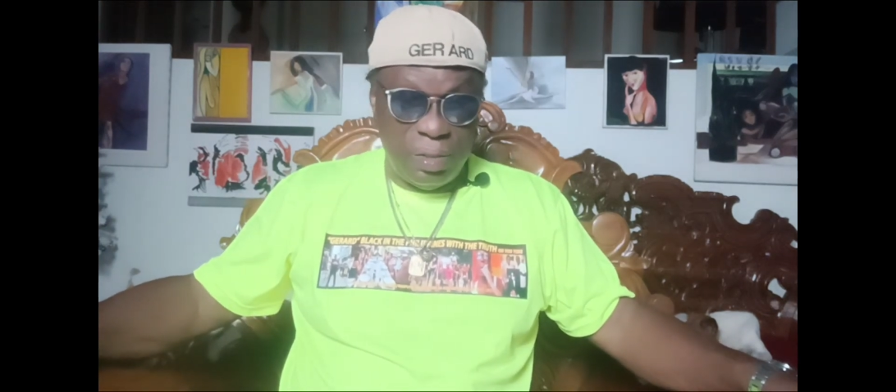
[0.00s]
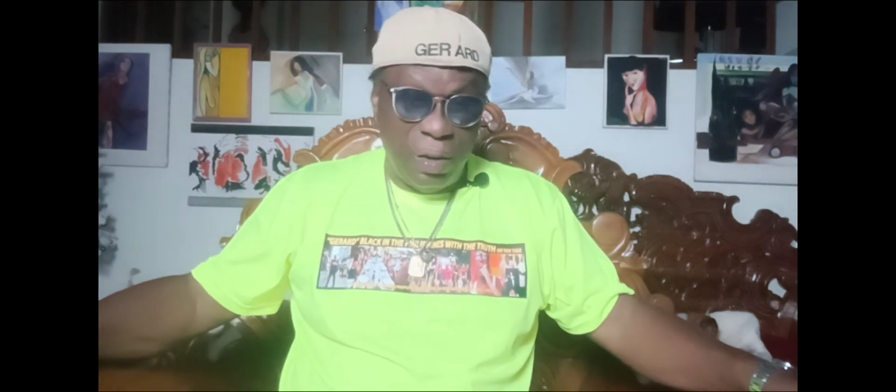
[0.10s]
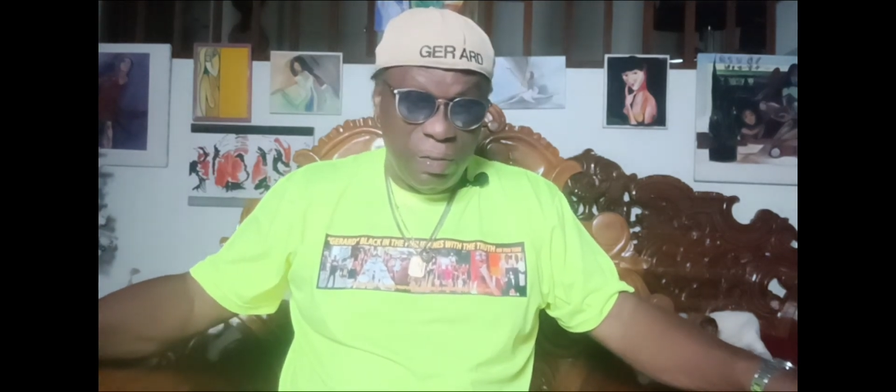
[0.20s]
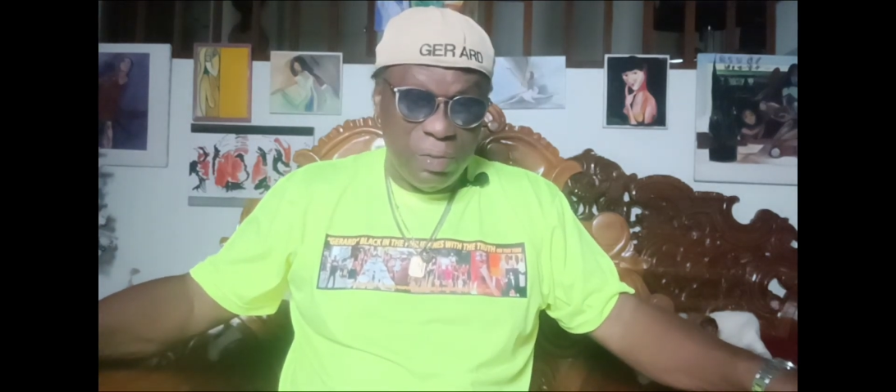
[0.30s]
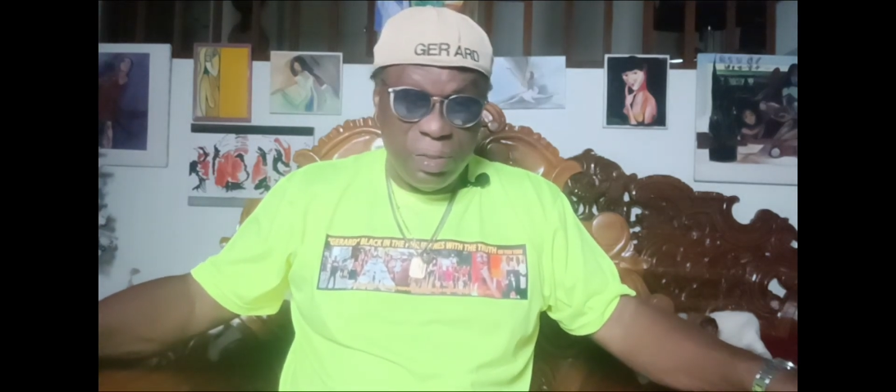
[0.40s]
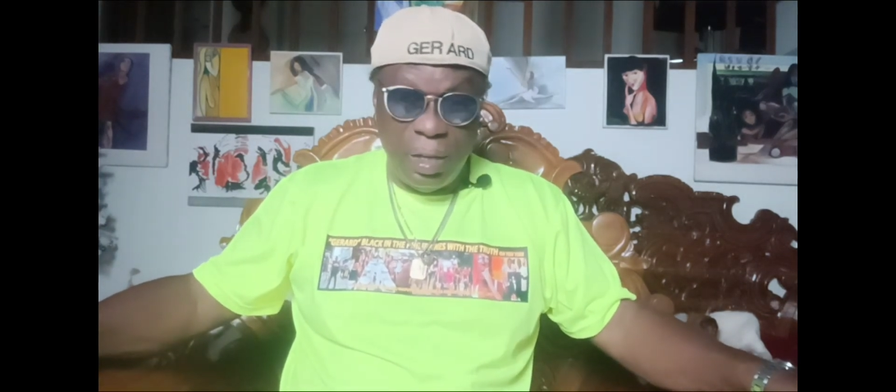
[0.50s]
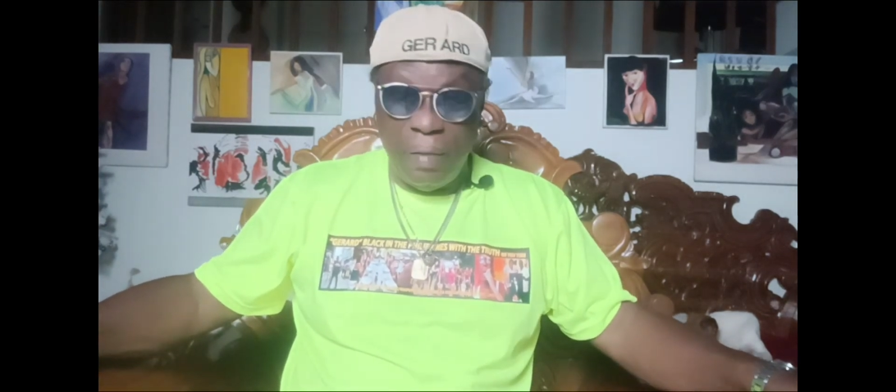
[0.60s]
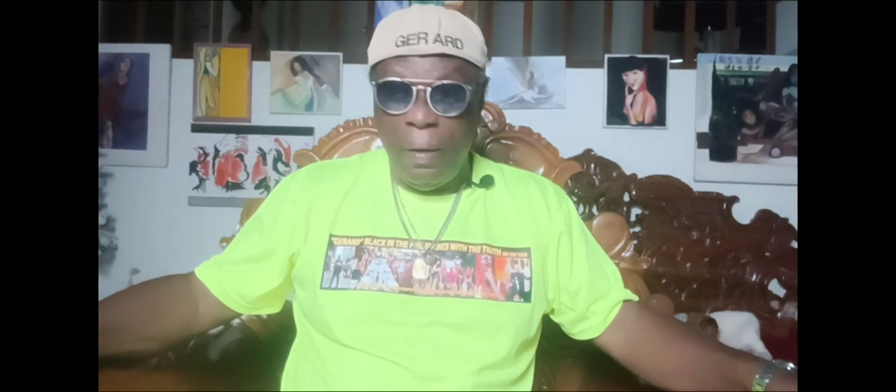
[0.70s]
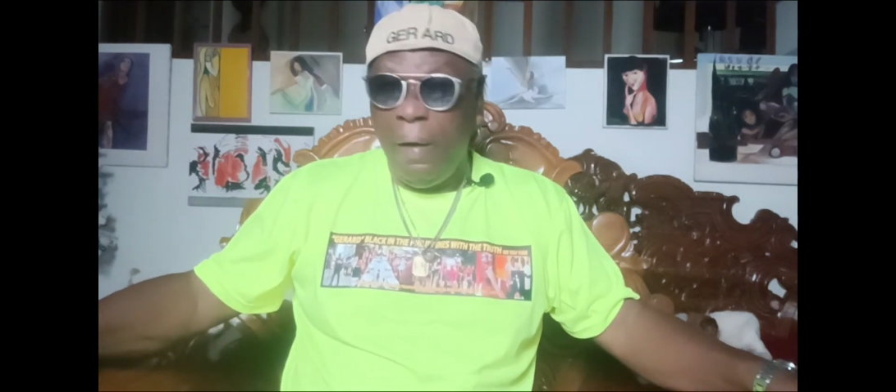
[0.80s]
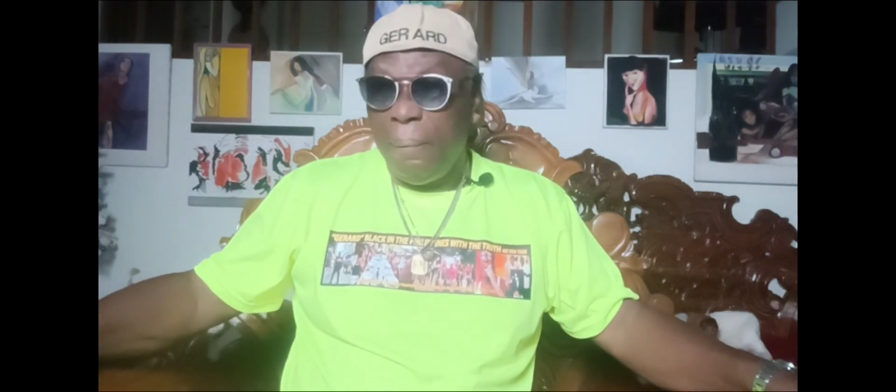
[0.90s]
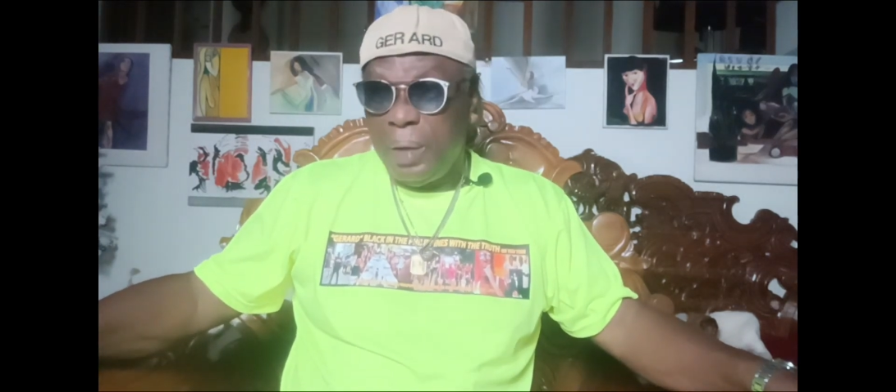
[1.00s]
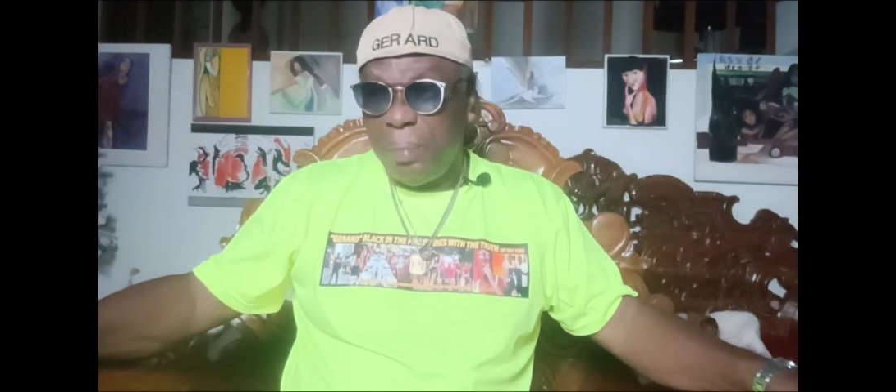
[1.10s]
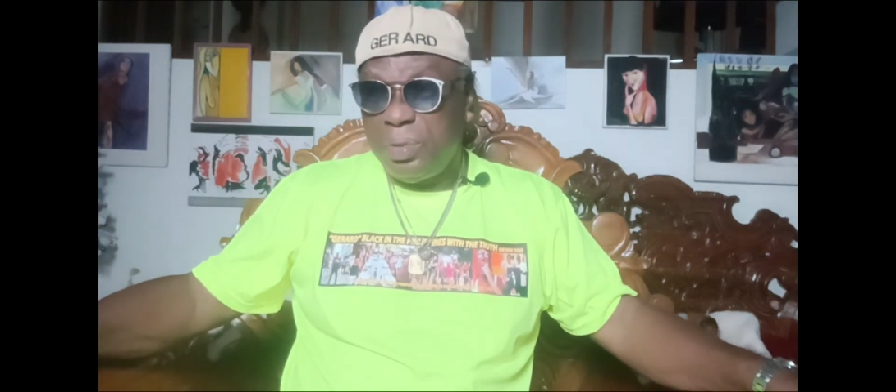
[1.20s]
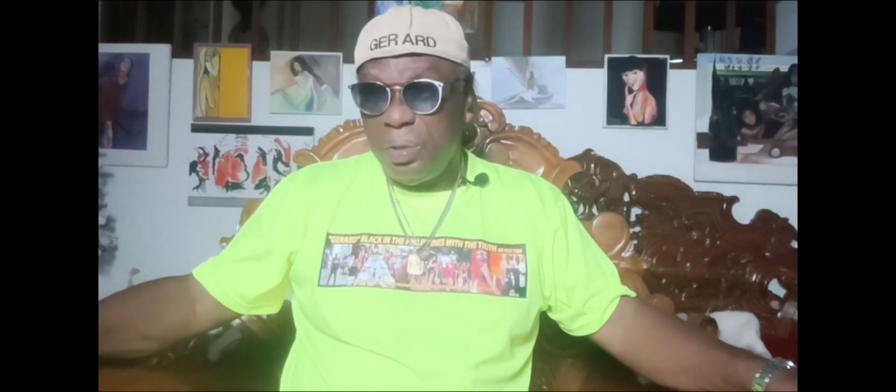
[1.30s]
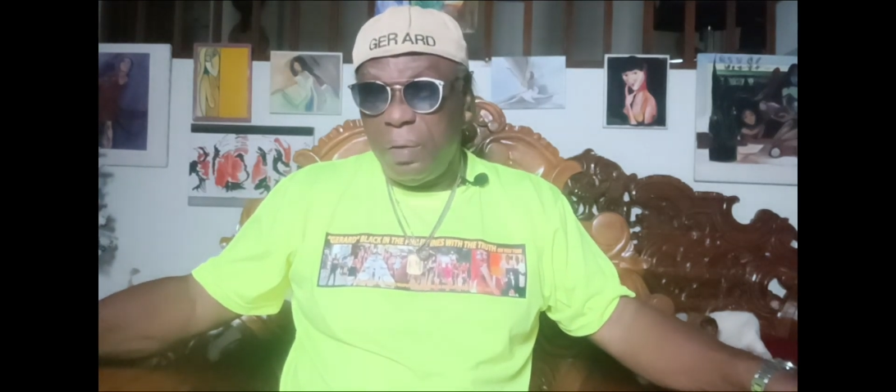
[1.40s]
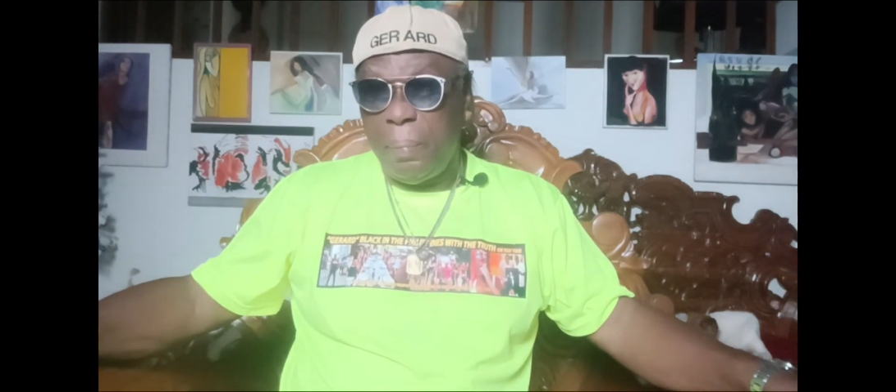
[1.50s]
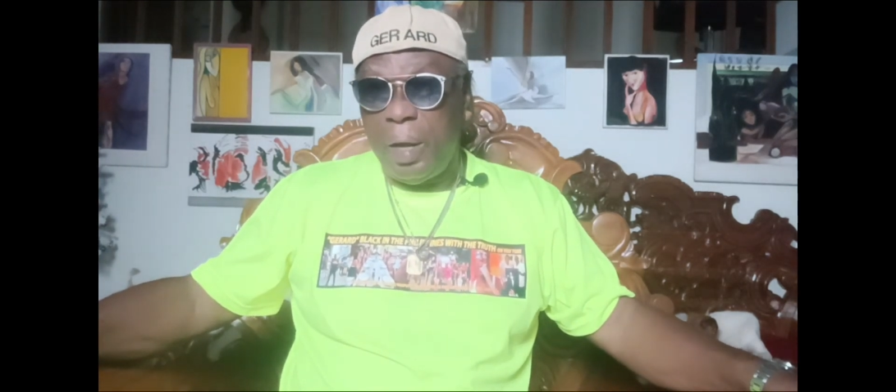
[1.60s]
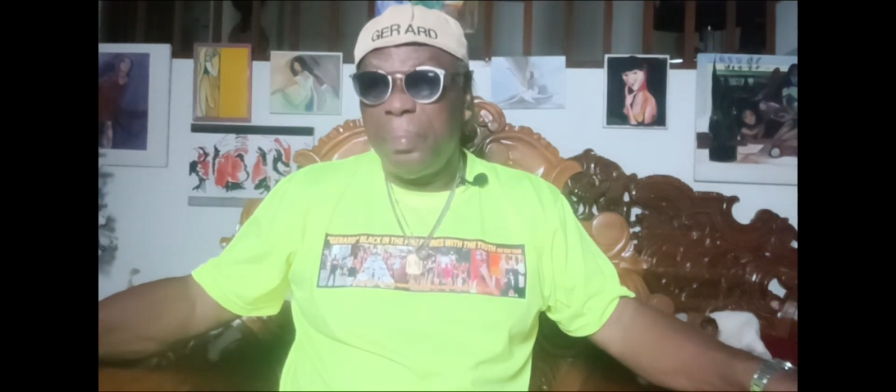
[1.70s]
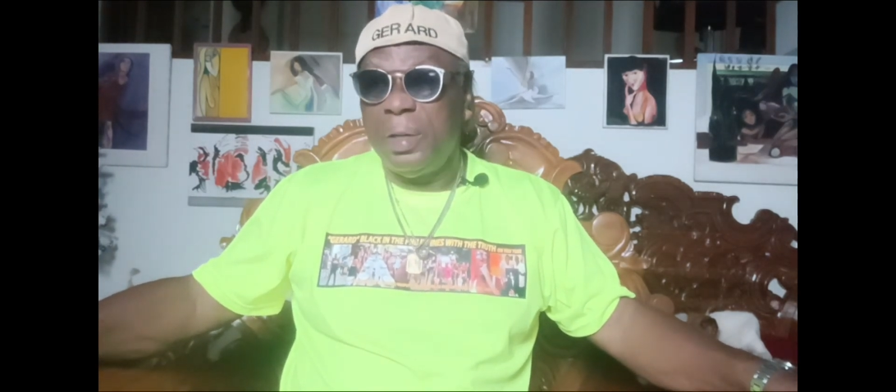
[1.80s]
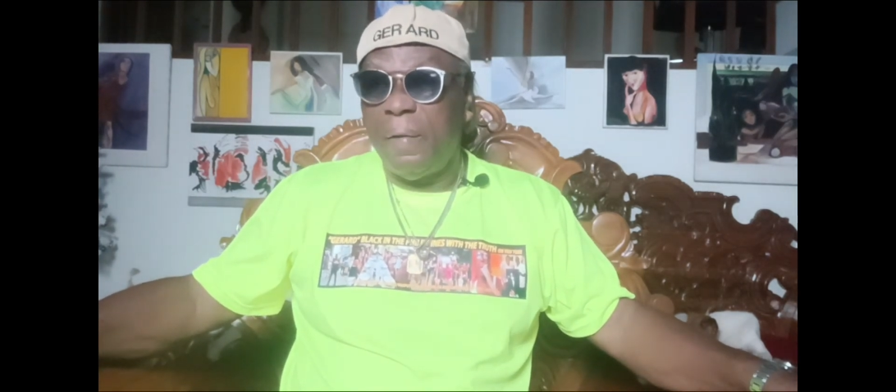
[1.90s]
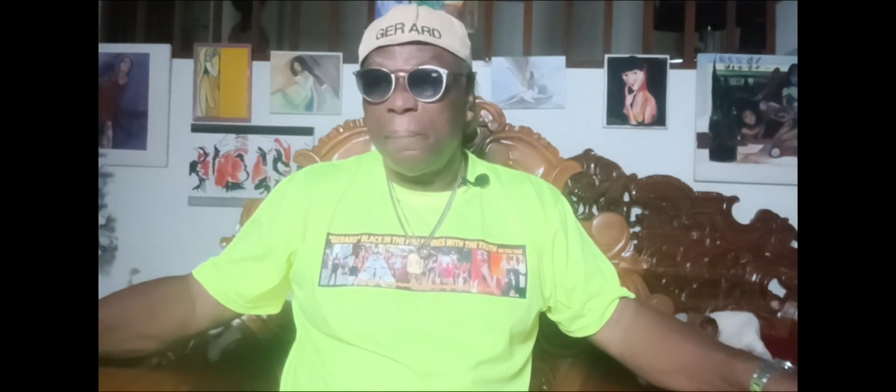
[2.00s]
hers. I'm sure it might be